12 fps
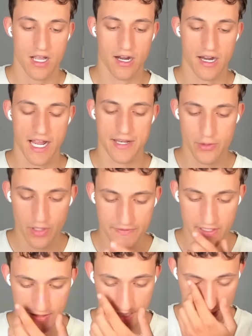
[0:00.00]
Alright, I do have
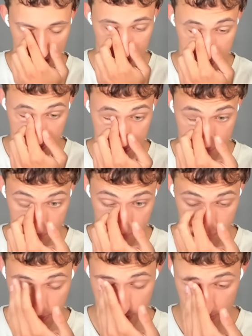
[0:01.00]
to log this.
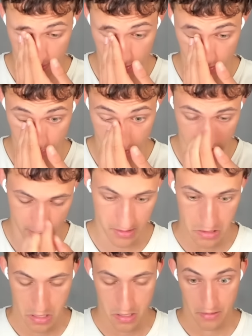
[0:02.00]
This is a
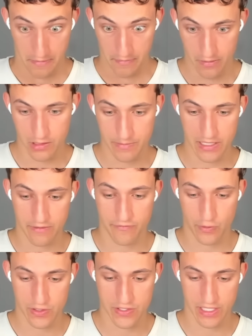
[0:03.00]
little bit
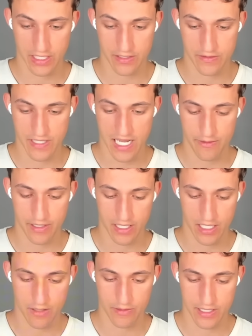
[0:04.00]
unfortunate because now we
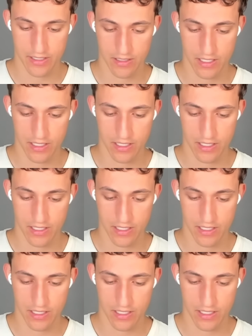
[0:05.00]
can go in.